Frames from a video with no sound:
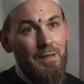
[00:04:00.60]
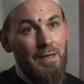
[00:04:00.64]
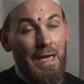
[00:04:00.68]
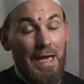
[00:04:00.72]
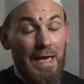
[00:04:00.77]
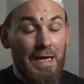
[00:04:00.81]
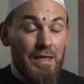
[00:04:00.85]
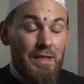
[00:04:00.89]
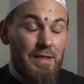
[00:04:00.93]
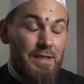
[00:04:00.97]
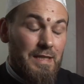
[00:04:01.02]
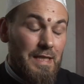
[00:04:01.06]

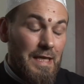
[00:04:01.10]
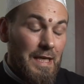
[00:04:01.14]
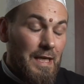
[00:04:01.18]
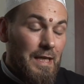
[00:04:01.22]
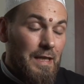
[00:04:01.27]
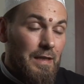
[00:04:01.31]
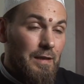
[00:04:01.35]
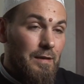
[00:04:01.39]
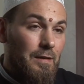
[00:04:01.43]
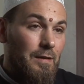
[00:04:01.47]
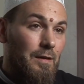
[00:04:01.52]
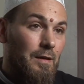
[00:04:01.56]
And
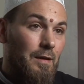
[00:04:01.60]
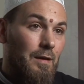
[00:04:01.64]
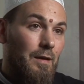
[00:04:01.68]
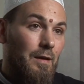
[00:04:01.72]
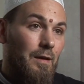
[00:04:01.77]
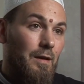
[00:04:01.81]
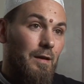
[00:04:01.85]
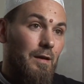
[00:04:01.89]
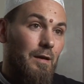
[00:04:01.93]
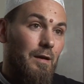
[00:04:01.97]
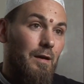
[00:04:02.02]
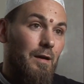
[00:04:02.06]
indeed,
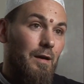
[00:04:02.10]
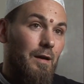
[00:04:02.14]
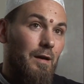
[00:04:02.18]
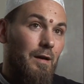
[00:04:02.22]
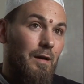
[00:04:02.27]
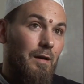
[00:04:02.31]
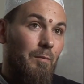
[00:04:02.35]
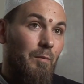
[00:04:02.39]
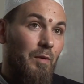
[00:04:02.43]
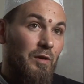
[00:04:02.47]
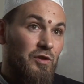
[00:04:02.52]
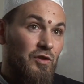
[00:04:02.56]

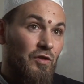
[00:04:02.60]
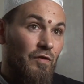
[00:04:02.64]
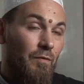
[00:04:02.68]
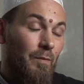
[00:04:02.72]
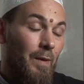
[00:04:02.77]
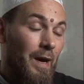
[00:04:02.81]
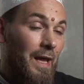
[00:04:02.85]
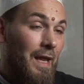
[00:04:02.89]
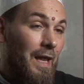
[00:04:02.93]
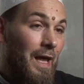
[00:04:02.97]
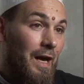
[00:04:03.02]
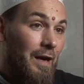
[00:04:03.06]
much of
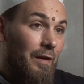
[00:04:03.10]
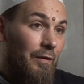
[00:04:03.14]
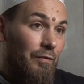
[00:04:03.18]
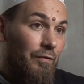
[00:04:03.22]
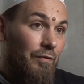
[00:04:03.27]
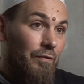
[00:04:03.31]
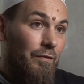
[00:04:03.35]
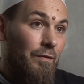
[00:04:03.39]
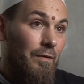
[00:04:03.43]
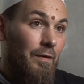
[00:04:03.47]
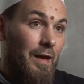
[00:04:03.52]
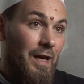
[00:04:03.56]
my
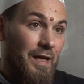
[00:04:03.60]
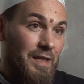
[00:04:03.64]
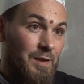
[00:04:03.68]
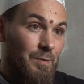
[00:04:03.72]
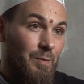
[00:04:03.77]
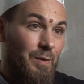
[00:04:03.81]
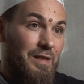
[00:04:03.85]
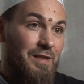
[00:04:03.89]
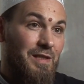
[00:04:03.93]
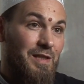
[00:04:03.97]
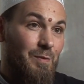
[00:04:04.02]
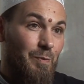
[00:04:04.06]
life has
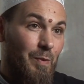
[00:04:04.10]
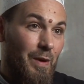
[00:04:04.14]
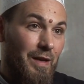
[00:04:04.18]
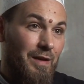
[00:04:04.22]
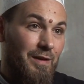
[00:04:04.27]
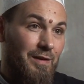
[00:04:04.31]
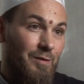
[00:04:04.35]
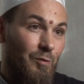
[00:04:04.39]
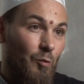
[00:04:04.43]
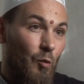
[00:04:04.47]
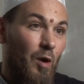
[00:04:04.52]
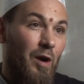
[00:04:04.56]
been
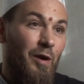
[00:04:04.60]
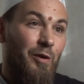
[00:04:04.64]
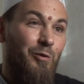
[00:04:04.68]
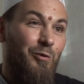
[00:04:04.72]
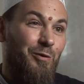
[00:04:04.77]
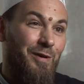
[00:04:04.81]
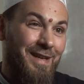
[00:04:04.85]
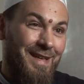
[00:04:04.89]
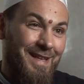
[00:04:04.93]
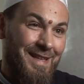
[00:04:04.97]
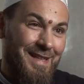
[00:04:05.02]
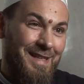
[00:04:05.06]
spent
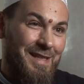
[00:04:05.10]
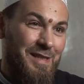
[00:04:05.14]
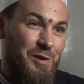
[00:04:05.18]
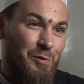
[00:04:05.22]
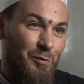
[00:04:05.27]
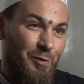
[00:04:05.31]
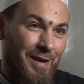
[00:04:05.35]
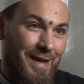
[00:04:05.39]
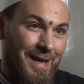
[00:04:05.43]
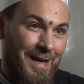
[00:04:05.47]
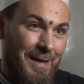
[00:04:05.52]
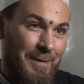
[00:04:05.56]
wandering in this
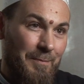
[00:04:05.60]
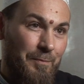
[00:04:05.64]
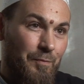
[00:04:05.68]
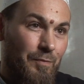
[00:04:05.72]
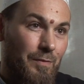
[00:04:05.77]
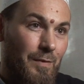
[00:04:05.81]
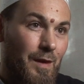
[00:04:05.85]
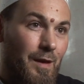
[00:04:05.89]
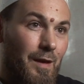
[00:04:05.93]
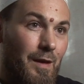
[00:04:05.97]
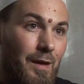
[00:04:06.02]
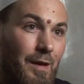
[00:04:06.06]
way.
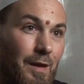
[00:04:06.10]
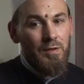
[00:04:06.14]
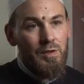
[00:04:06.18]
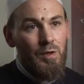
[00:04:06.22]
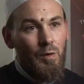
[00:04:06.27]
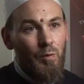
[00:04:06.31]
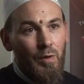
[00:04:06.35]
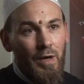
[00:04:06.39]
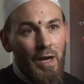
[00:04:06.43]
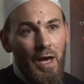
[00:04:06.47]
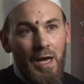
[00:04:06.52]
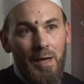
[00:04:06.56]

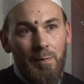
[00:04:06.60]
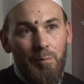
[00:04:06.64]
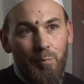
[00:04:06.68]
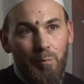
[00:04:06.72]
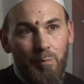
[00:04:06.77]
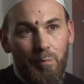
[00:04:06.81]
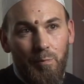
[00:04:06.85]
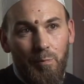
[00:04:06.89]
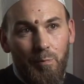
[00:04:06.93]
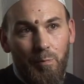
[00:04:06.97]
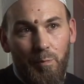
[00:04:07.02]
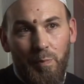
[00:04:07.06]
So when I
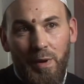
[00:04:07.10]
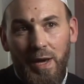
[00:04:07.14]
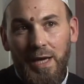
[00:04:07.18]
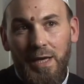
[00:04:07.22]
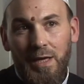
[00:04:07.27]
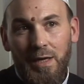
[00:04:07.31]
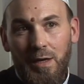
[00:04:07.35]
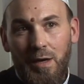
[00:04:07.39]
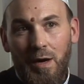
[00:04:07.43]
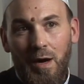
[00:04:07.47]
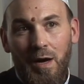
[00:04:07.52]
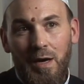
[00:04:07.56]

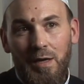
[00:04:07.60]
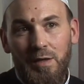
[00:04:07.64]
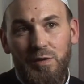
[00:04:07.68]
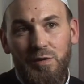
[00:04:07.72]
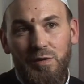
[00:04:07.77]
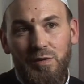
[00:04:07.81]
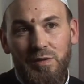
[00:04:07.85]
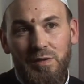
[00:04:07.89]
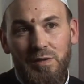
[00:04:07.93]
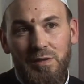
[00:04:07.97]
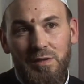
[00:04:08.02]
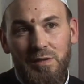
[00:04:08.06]
beg God
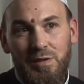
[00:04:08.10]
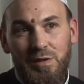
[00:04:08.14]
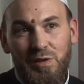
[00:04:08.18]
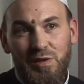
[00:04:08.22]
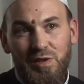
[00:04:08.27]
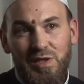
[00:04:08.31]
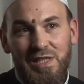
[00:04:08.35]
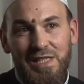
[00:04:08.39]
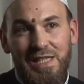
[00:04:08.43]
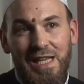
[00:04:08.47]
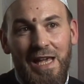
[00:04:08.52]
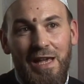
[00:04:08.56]
to
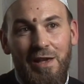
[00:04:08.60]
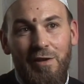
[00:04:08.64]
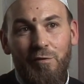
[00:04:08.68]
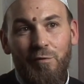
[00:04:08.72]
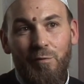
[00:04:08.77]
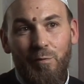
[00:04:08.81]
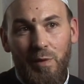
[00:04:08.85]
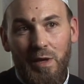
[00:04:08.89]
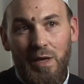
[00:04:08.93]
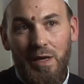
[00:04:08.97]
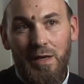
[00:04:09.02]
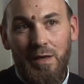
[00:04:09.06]
save
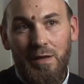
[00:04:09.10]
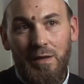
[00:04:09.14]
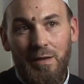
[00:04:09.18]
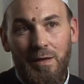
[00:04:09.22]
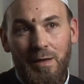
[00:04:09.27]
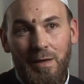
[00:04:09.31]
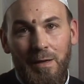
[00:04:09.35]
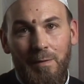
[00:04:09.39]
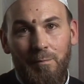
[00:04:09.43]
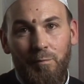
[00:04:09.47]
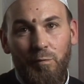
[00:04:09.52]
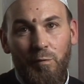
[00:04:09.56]
me
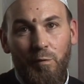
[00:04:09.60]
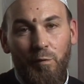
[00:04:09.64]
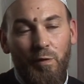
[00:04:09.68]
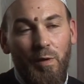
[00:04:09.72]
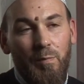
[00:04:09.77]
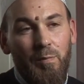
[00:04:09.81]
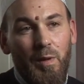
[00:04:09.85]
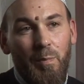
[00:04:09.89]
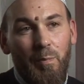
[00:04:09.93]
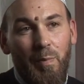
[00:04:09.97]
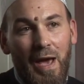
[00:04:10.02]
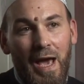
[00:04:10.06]

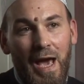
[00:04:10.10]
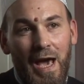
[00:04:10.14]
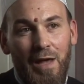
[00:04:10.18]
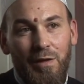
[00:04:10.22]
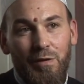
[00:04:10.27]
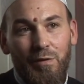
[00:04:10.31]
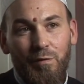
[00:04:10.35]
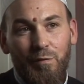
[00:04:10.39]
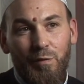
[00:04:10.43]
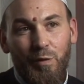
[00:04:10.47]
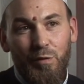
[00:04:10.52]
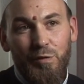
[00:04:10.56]
from the
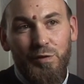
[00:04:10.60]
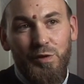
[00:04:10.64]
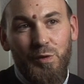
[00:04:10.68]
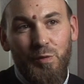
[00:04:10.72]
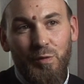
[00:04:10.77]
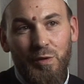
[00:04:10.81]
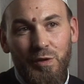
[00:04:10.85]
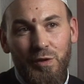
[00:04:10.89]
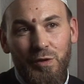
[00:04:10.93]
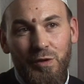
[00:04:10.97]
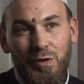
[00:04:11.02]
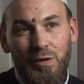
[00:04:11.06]
path of those
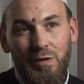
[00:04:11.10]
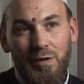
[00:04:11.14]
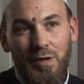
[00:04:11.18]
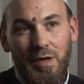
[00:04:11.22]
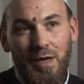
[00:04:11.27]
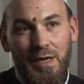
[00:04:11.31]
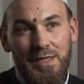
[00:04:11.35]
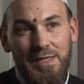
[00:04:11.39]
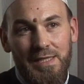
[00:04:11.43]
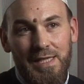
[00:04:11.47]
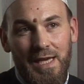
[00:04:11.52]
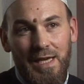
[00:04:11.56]
who incur
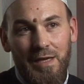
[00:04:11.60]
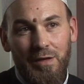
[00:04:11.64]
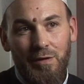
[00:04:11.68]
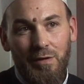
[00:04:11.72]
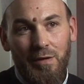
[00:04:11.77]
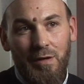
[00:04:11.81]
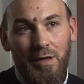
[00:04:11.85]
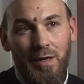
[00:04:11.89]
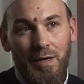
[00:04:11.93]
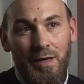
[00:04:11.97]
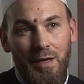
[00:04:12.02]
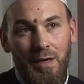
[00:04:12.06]
God's
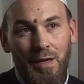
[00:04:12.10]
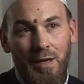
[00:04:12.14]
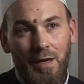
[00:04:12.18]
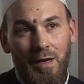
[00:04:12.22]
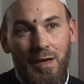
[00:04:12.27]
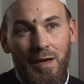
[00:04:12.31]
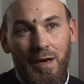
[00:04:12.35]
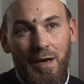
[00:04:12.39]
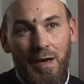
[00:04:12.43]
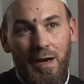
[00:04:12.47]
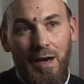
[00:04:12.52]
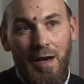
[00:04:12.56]
anger,
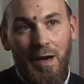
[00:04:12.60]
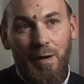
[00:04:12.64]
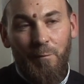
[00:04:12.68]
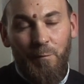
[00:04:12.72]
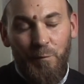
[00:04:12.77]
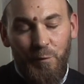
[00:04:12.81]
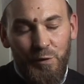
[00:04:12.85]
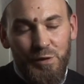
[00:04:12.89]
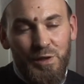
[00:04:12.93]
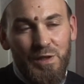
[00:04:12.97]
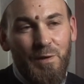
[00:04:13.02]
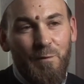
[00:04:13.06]

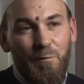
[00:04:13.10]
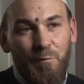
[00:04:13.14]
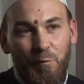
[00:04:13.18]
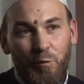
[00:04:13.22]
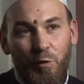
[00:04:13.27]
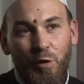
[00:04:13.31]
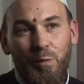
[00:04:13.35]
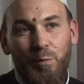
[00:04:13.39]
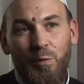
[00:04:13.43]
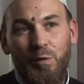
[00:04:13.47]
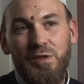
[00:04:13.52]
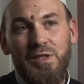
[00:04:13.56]
first and
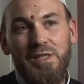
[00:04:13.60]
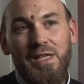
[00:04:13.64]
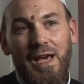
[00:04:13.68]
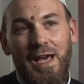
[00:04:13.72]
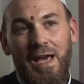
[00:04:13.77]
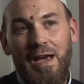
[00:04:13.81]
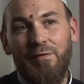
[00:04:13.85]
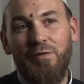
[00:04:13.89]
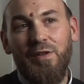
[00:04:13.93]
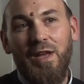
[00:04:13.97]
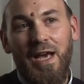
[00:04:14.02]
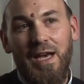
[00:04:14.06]
foremost, I
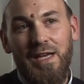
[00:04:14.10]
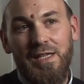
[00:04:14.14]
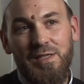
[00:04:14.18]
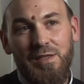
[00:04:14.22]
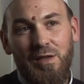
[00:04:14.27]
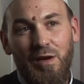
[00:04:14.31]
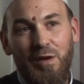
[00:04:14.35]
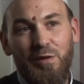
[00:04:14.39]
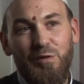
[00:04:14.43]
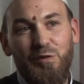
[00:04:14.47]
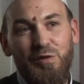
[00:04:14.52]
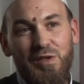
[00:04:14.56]
have to ask
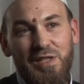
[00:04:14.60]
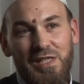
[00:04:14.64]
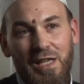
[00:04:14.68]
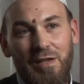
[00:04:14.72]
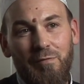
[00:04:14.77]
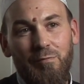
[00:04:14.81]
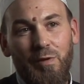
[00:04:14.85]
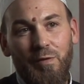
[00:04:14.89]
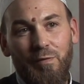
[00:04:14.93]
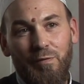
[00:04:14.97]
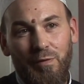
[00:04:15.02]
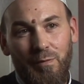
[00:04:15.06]
God to
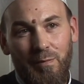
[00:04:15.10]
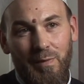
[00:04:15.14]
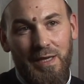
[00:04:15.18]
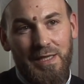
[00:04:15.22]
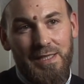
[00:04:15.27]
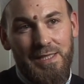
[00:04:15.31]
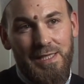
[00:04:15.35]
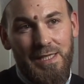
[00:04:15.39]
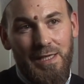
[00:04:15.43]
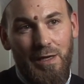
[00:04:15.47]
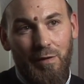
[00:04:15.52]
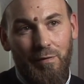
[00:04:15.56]
save me from
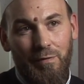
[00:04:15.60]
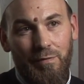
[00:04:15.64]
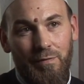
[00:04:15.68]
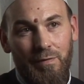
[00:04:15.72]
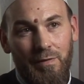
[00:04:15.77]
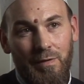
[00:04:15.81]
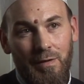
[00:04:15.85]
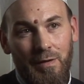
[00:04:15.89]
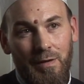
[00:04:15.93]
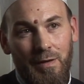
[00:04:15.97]
myself.